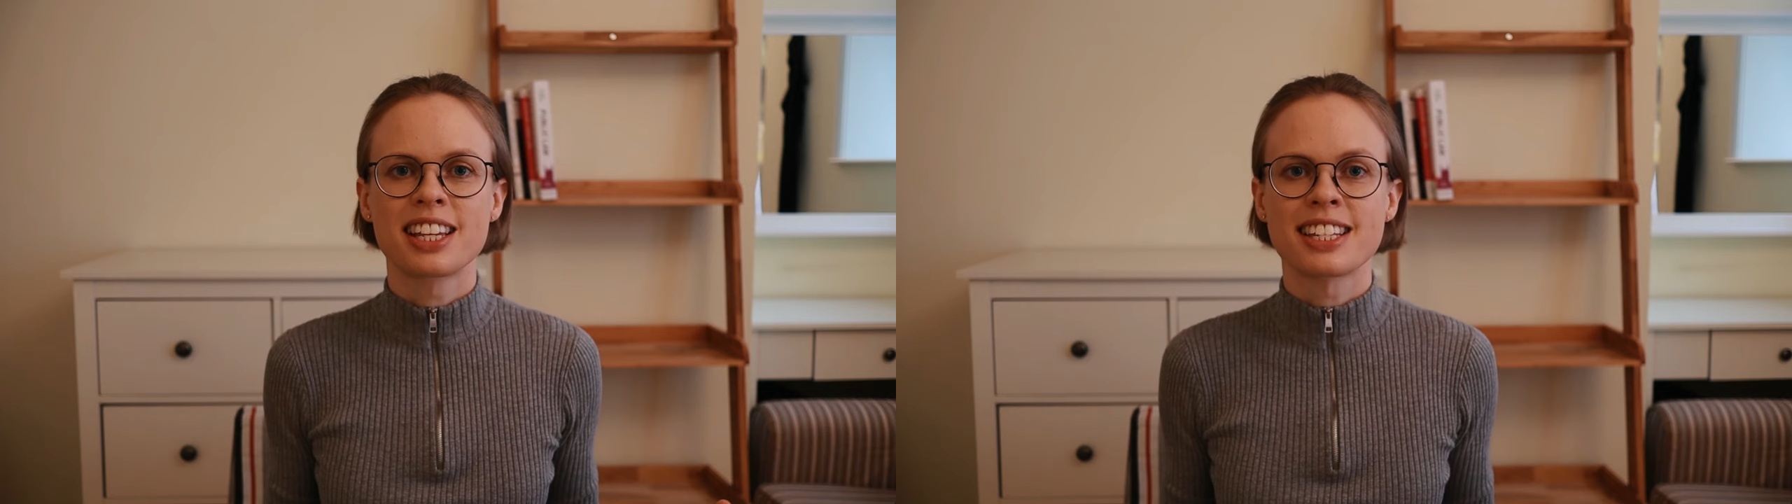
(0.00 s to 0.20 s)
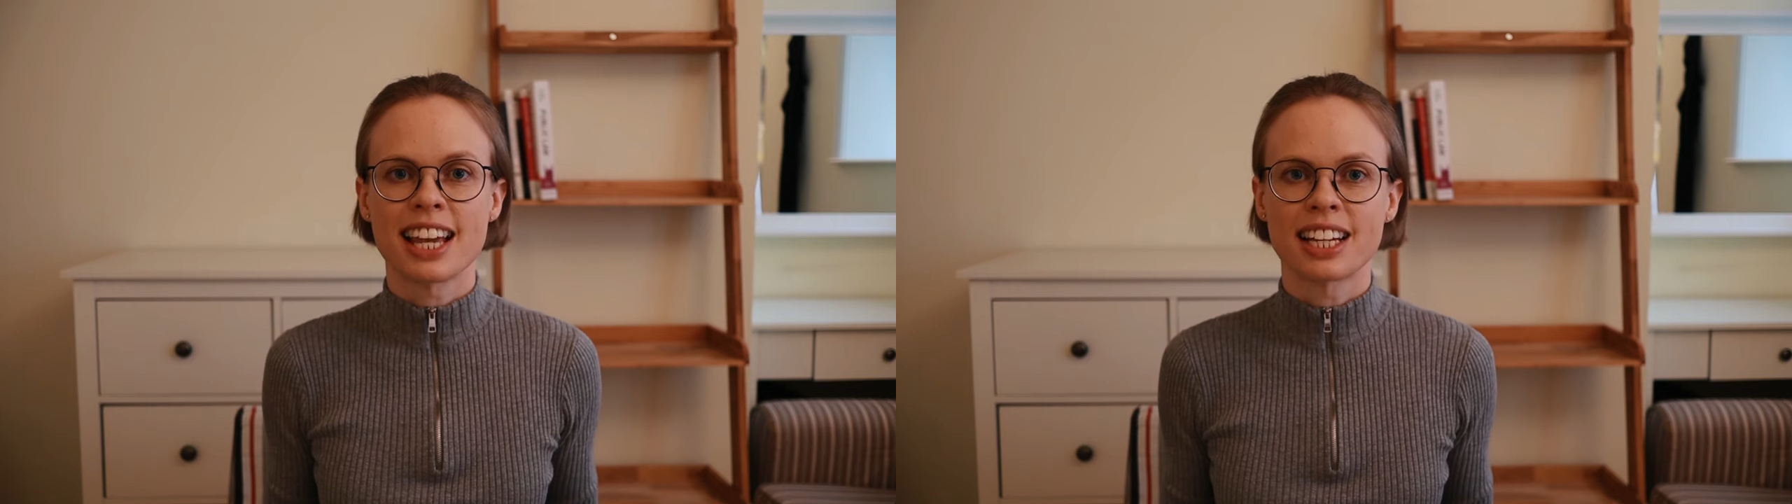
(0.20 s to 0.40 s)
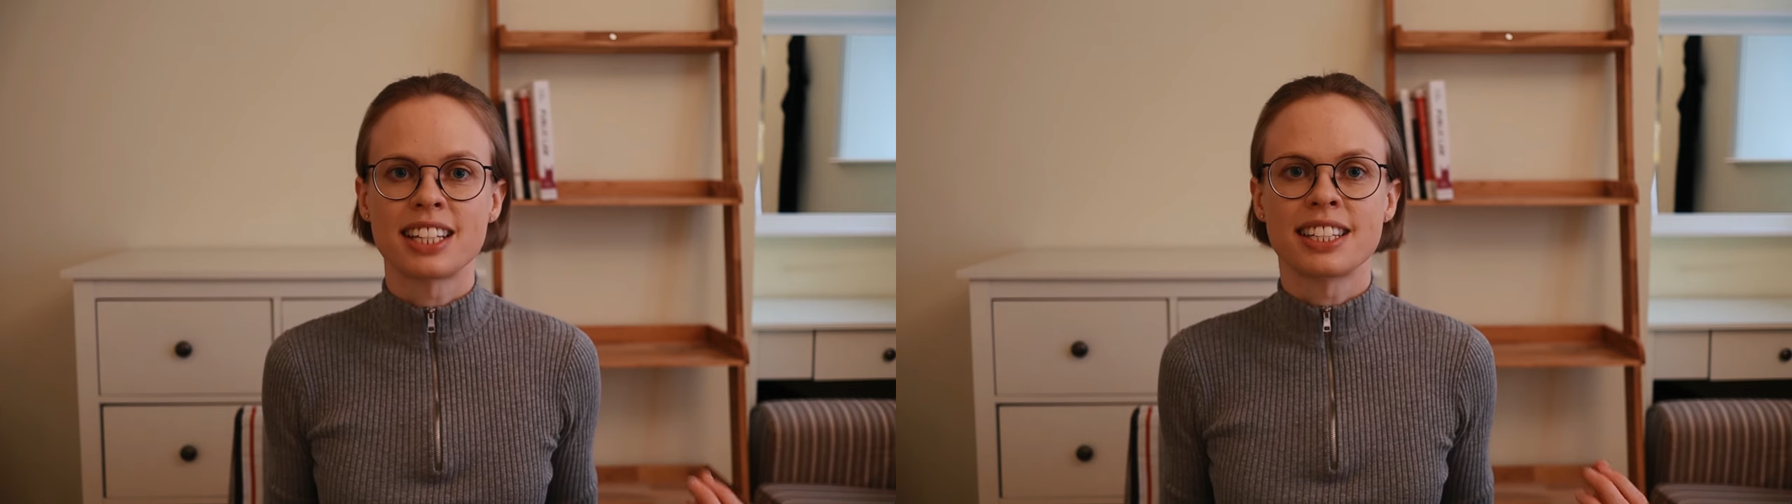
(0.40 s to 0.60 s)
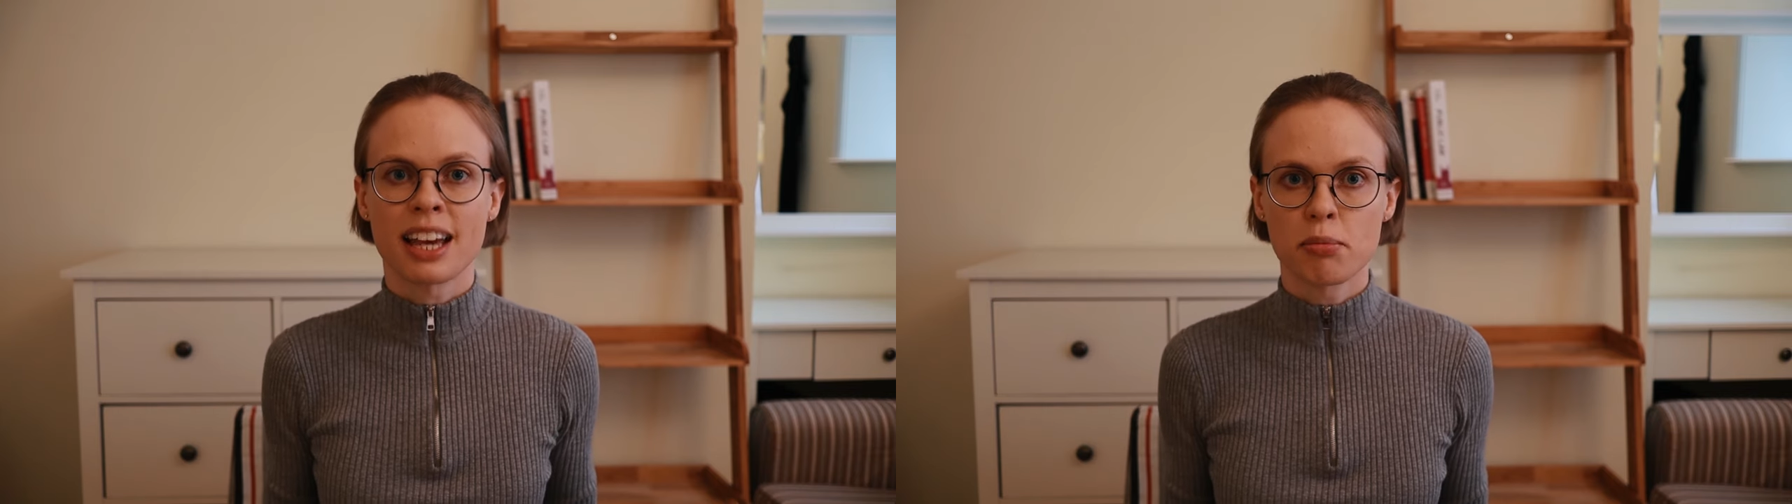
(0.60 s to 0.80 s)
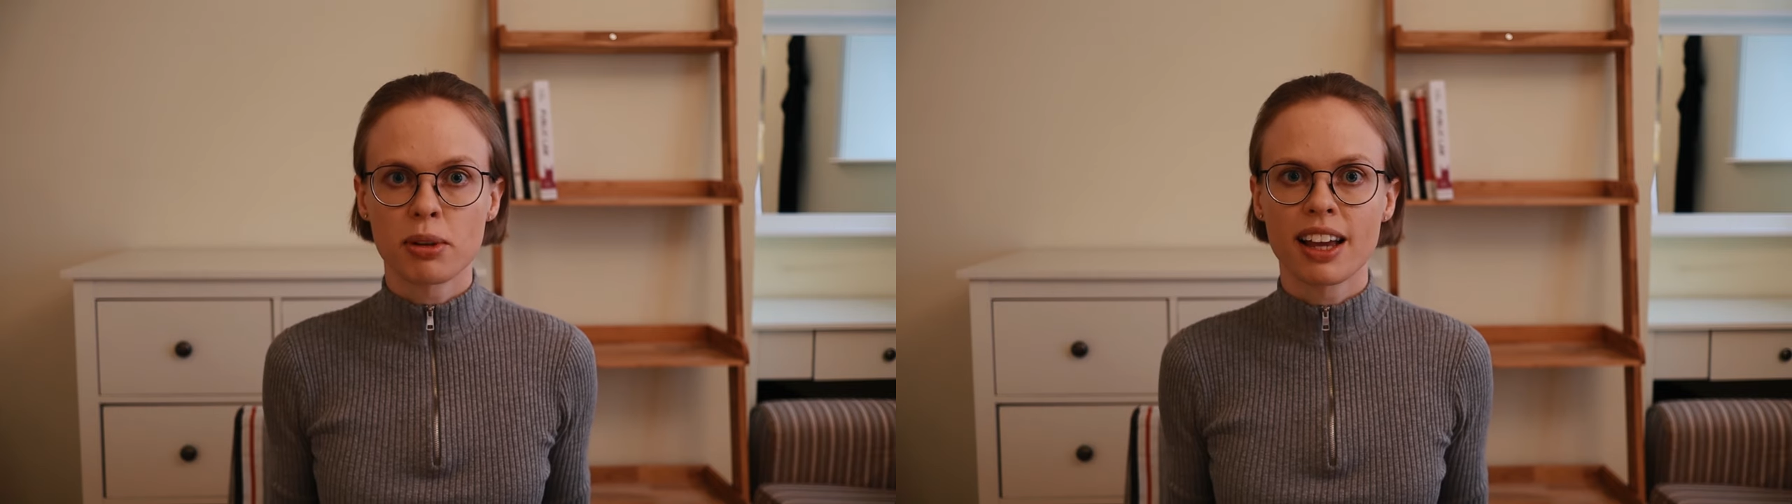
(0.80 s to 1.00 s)
the second
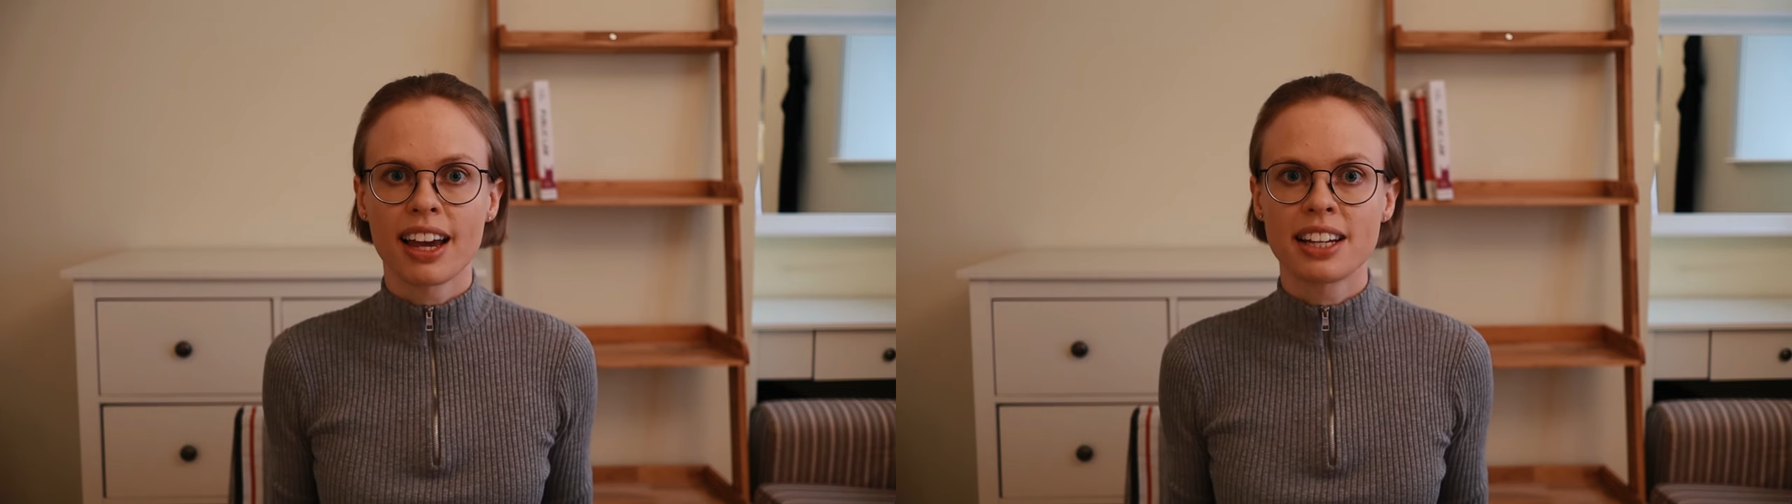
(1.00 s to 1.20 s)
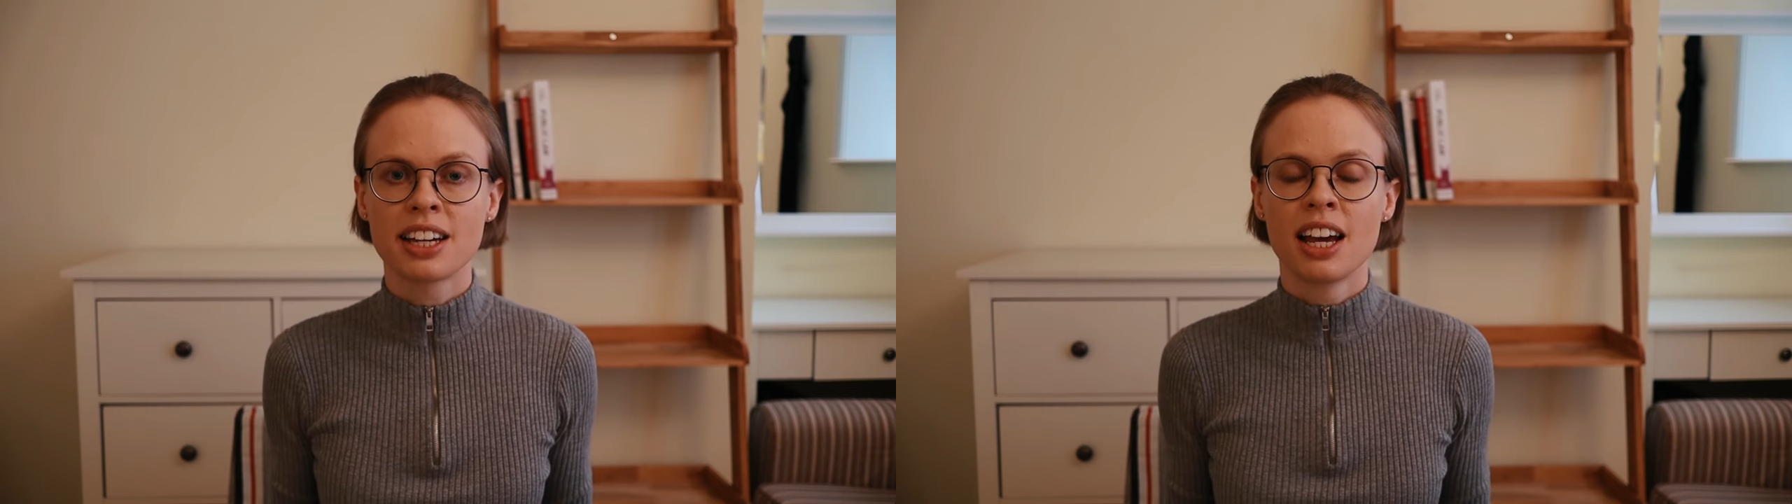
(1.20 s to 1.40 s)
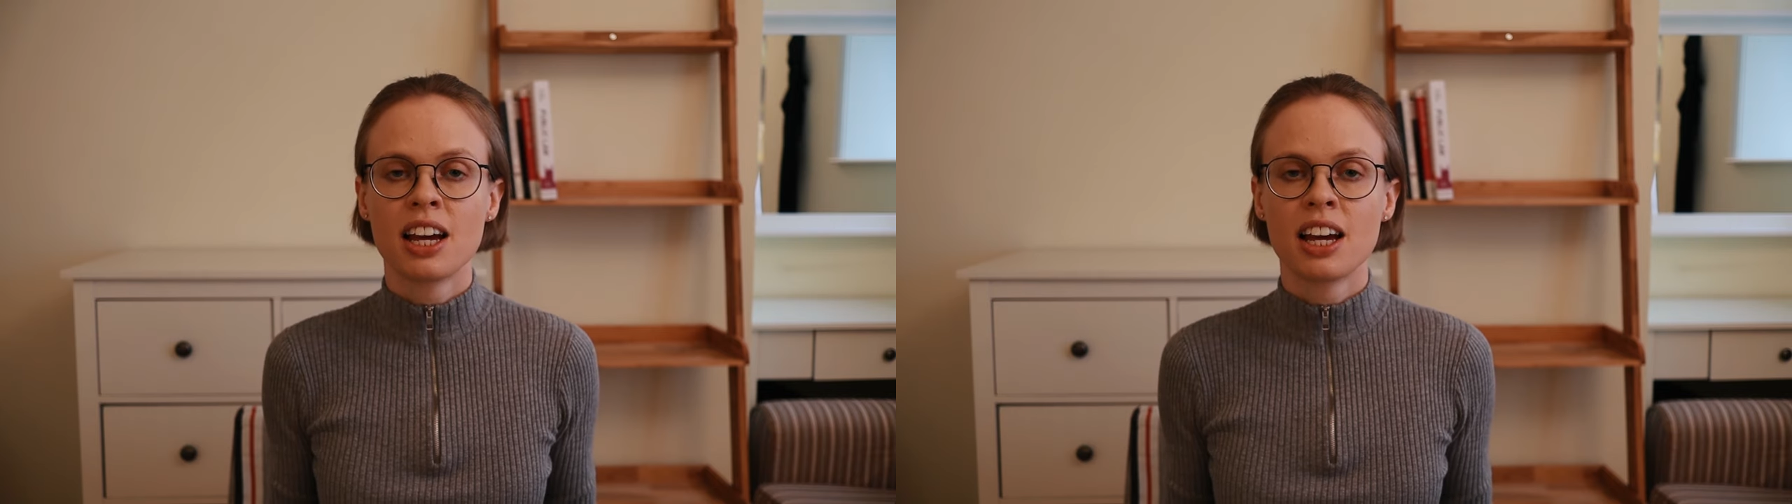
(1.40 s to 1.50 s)
template